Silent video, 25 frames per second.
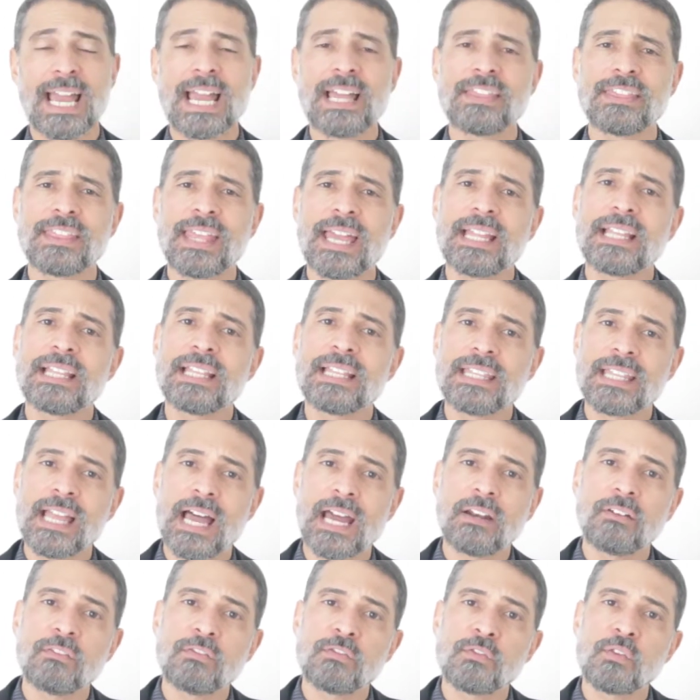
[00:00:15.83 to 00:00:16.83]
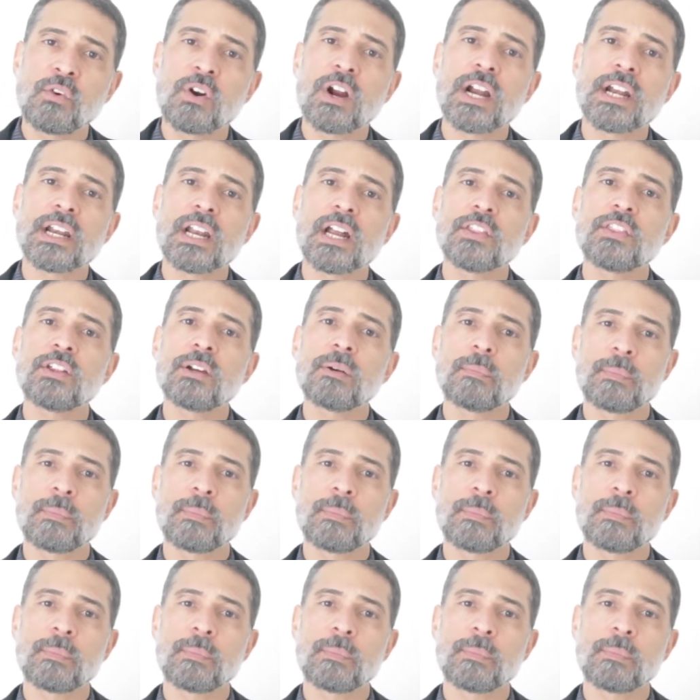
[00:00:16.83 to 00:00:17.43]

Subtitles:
and then none for another